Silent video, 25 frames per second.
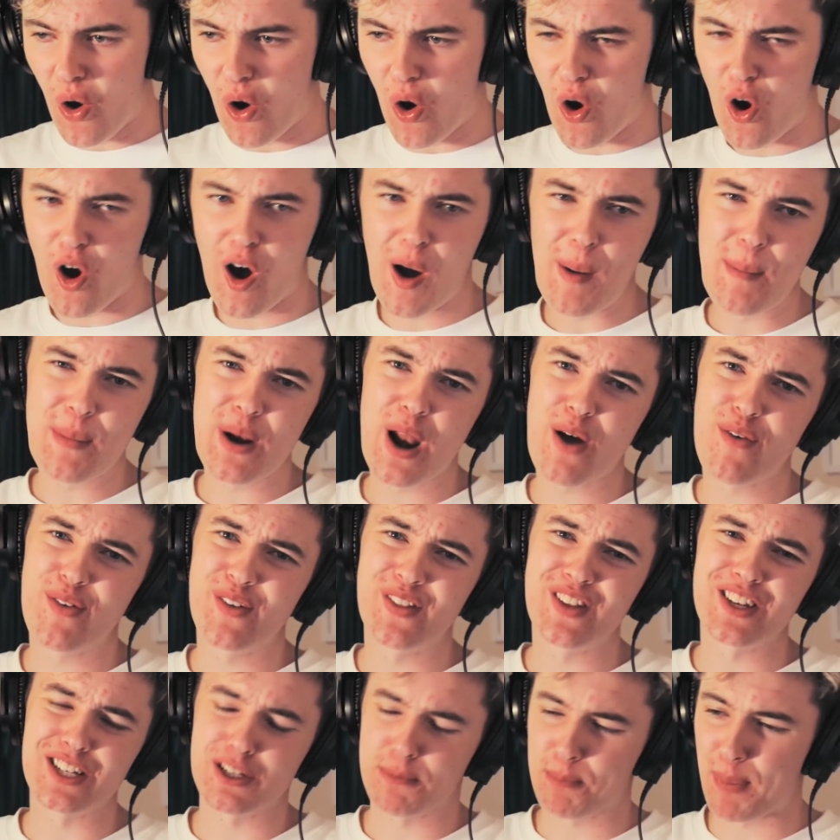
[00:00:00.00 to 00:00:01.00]
Oh, I'm
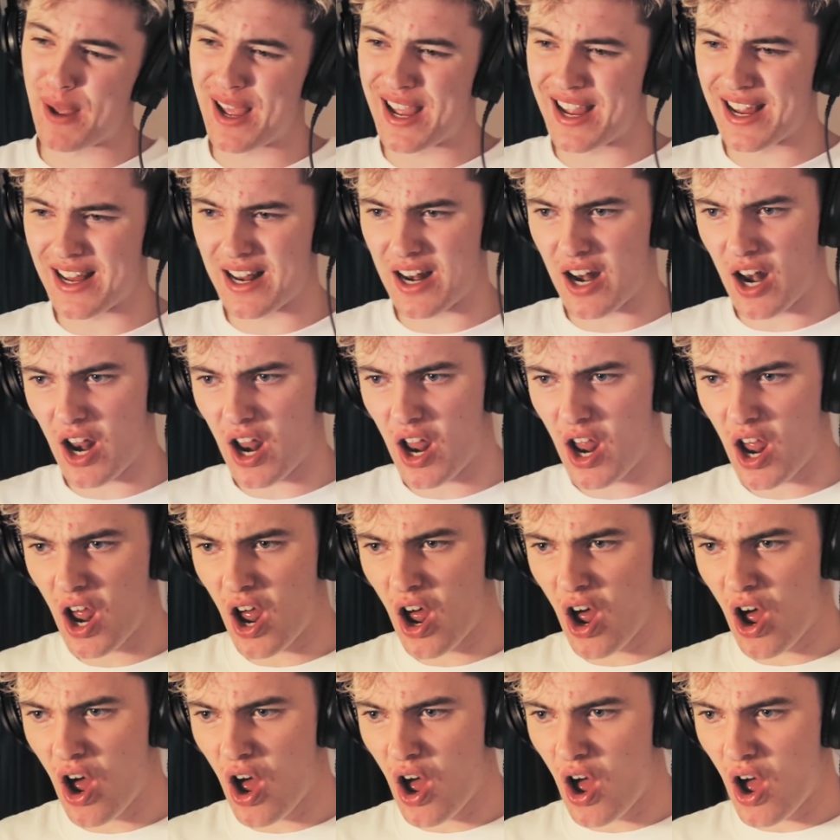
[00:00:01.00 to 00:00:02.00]
loving this beat.
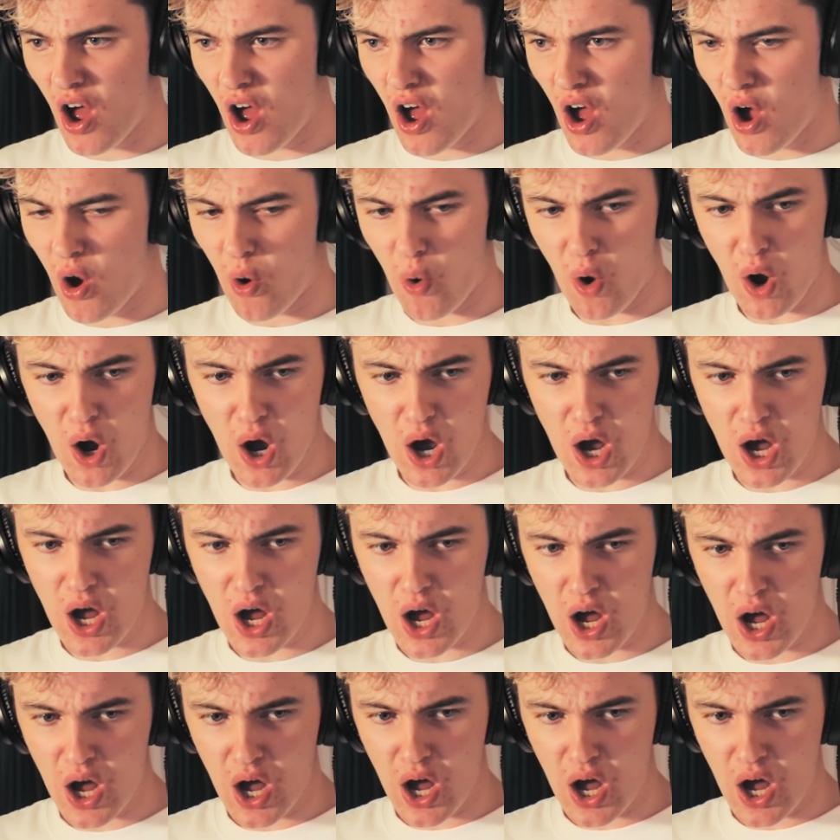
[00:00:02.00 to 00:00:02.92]
What? Oh.